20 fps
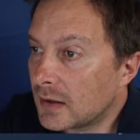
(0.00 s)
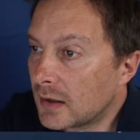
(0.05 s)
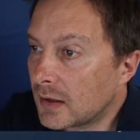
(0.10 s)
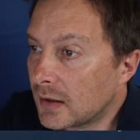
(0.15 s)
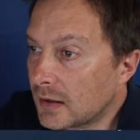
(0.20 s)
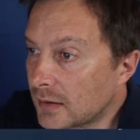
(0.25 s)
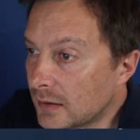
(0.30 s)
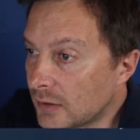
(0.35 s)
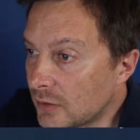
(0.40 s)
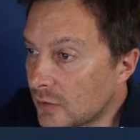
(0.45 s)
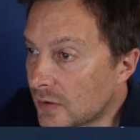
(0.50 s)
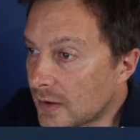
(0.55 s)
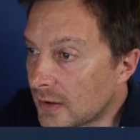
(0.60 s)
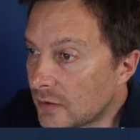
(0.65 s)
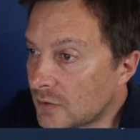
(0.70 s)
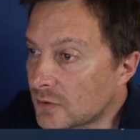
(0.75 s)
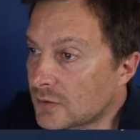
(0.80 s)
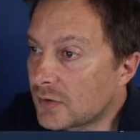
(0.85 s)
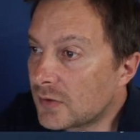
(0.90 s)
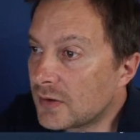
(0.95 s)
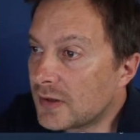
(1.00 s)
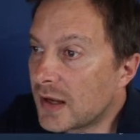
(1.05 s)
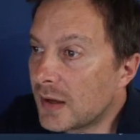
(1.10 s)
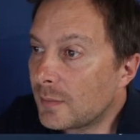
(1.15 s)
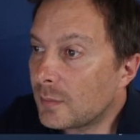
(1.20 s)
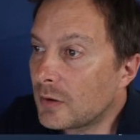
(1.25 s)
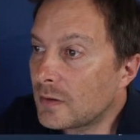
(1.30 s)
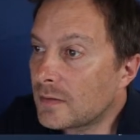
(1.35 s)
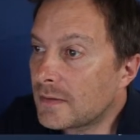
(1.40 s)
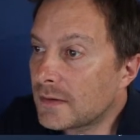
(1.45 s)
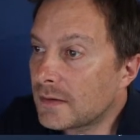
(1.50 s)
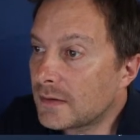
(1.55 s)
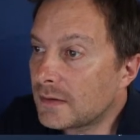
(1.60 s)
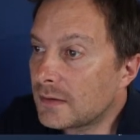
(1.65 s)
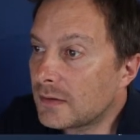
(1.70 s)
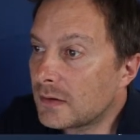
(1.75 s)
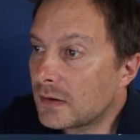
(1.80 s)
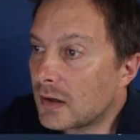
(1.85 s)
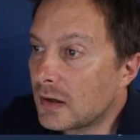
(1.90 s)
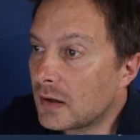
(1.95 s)
And you can also enable
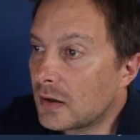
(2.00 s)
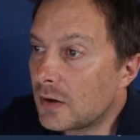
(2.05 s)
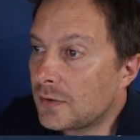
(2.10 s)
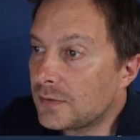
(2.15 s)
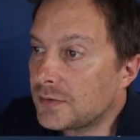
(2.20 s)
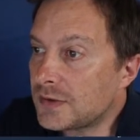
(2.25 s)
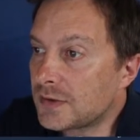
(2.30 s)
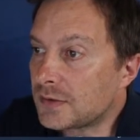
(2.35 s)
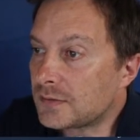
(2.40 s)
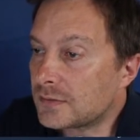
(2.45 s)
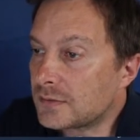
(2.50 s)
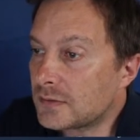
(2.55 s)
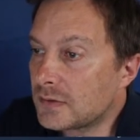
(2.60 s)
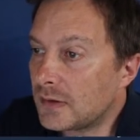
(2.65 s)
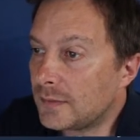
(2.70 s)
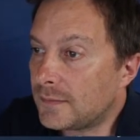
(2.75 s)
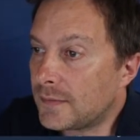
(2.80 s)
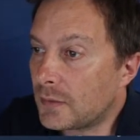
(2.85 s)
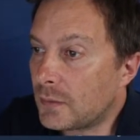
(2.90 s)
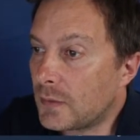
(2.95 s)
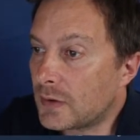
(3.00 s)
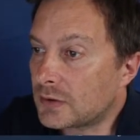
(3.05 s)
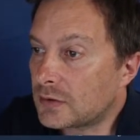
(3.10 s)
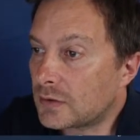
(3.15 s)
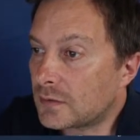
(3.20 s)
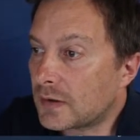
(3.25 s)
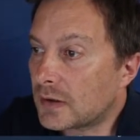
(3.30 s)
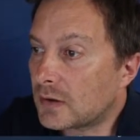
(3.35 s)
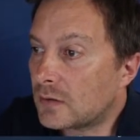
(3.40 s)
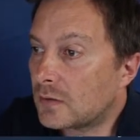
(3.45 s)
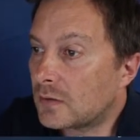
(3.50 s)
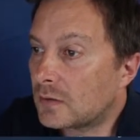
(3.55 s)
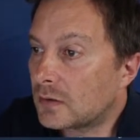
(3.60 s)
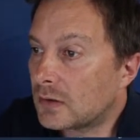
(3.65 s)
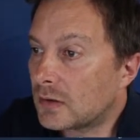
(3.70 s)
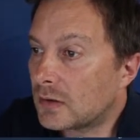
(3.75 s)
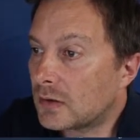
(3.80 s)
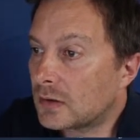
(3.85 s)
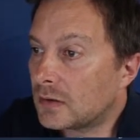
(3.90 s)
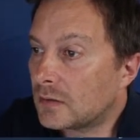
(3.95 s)
the audio if you want to
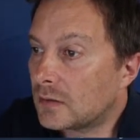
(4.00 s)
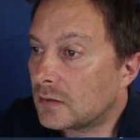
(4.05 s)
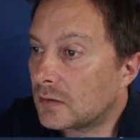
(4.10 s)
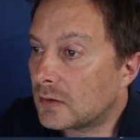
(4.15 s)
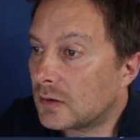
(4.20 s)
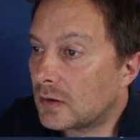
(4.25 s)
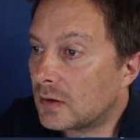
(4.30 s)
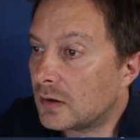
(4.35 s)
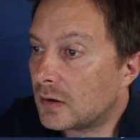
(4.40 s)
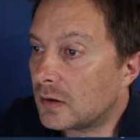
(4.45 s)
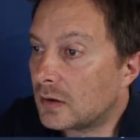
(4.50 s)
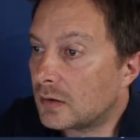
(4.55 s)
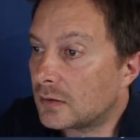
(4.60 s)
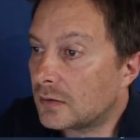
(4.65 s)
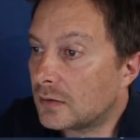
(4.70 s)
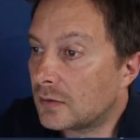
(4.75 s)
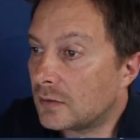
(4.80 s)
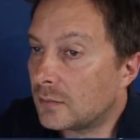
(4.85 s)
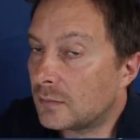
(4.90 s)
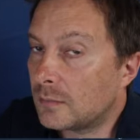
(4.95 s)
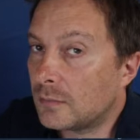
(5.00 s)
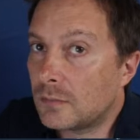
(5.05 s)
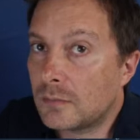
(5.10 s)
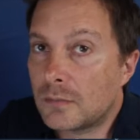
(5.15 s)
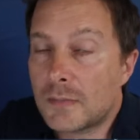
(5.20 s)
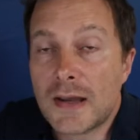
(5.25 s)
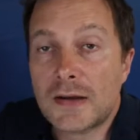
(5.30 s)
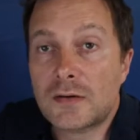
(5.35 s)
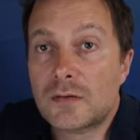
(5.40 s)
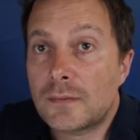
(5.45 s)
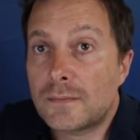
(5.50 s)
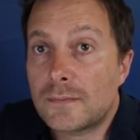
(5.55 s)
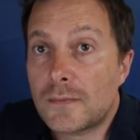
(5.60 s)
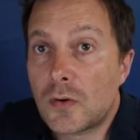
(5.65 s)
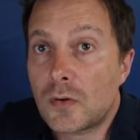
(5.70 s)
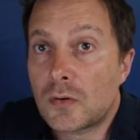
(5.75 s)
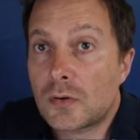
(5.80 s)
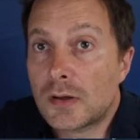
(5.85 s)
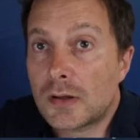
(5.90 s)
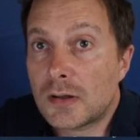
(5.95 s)
record your
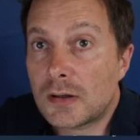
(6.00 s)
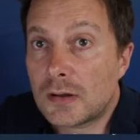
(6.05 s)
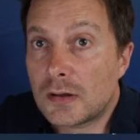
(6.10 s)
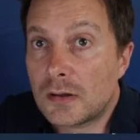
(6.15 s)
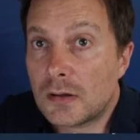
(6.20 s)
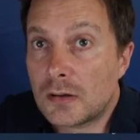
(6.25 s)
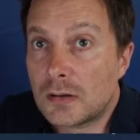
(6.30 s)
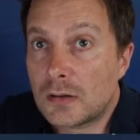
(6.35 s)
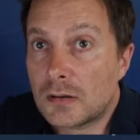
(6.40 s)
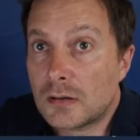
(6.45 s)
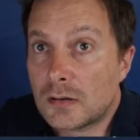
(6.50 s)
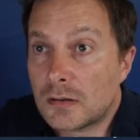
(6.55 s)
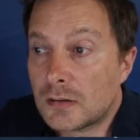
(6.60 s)
microphone and